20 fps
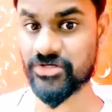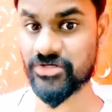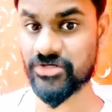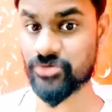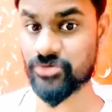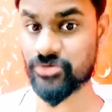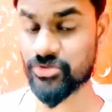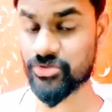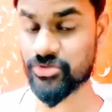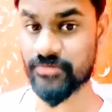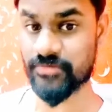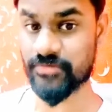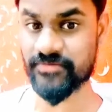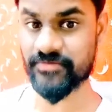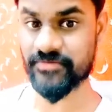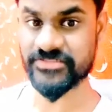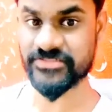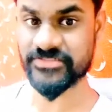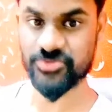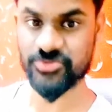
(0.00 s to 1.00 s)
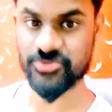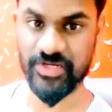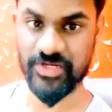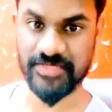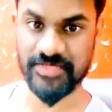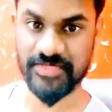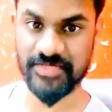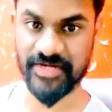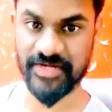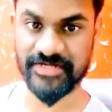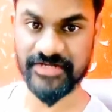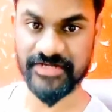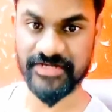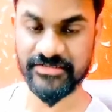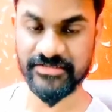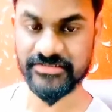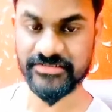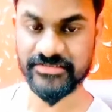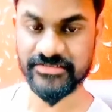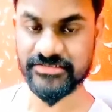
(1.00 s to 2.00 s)
Sorry, not 12 p.m, it's a 12 a.m,
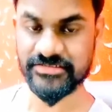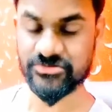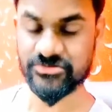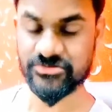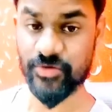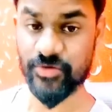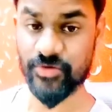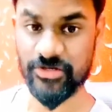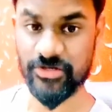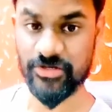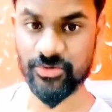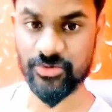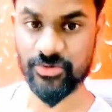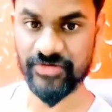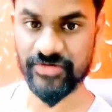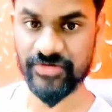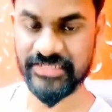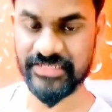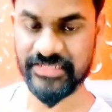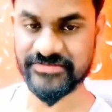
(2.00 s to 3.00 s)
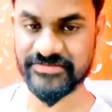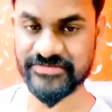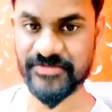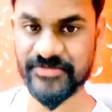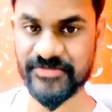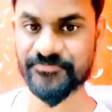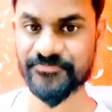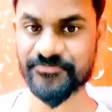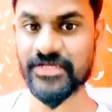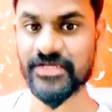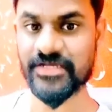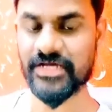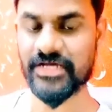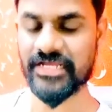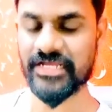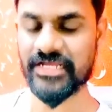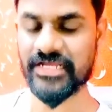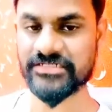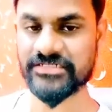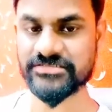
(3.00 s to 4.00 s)
right? 12 noon we can see,
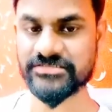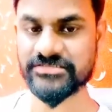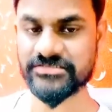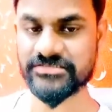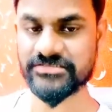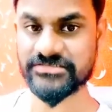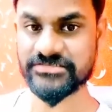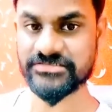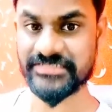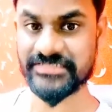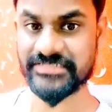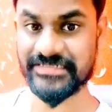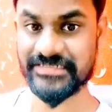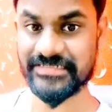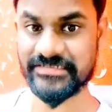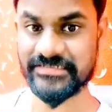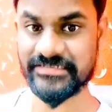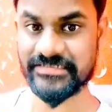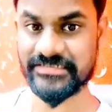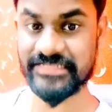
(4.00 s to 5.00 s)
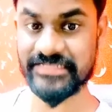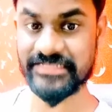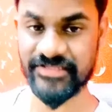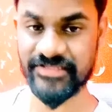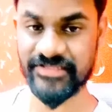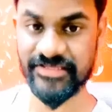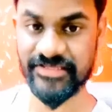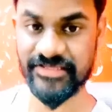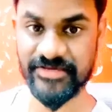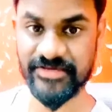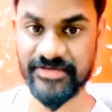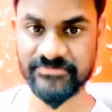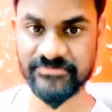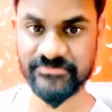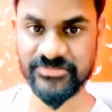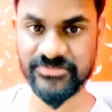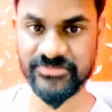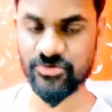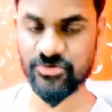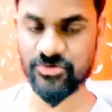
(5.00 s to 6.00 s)
and in 3
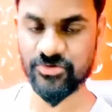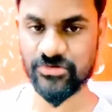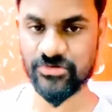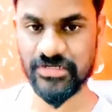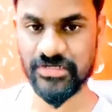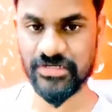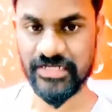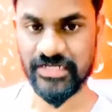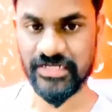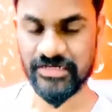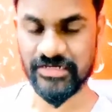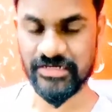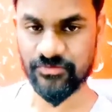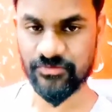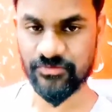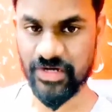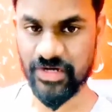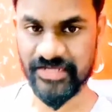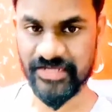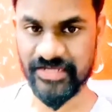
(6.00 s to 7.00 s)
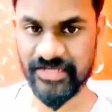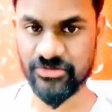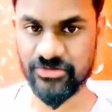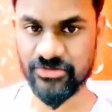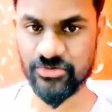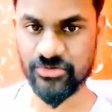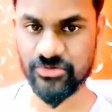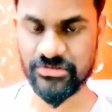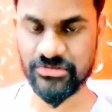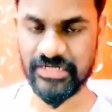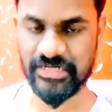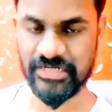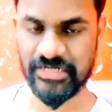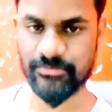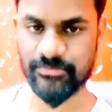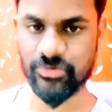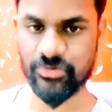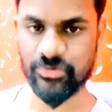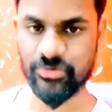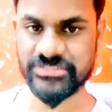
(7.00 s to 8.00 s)
a.m. So what I do,
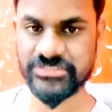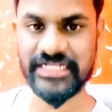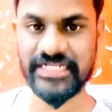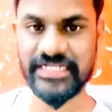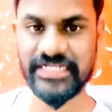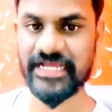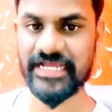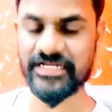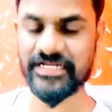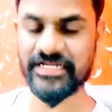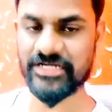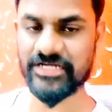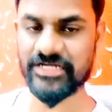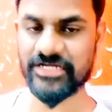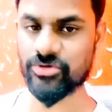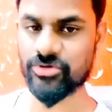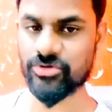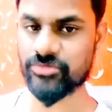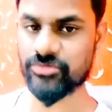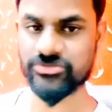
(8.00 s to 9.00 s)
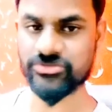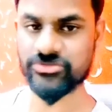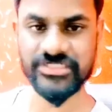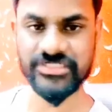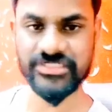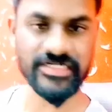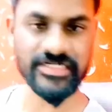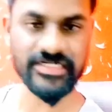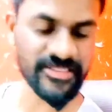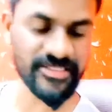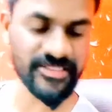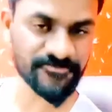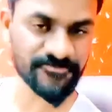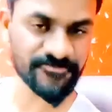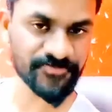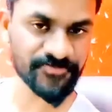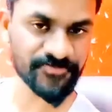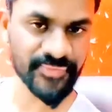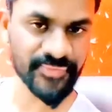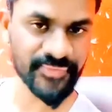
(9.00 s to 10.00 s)
I post in night, I don't post in a
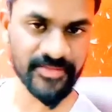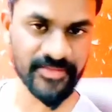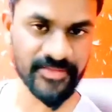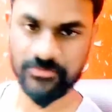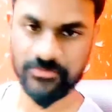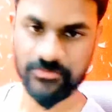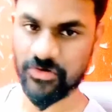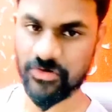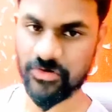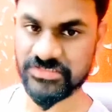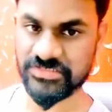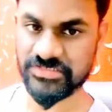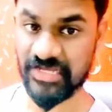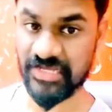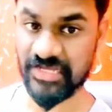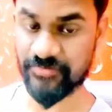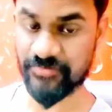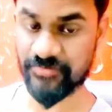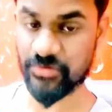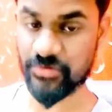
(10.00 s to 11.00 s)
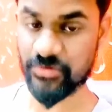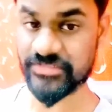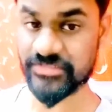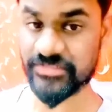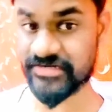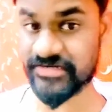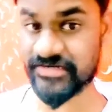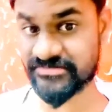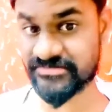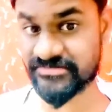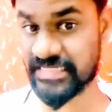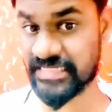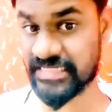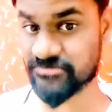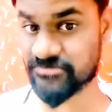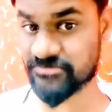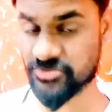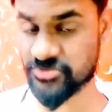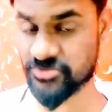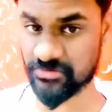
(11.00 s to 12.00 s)
day, because I follow their
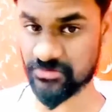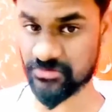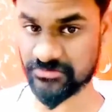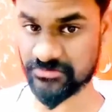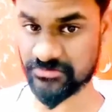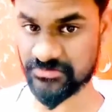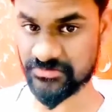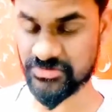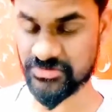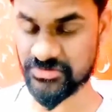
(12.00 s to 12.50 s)
time zone.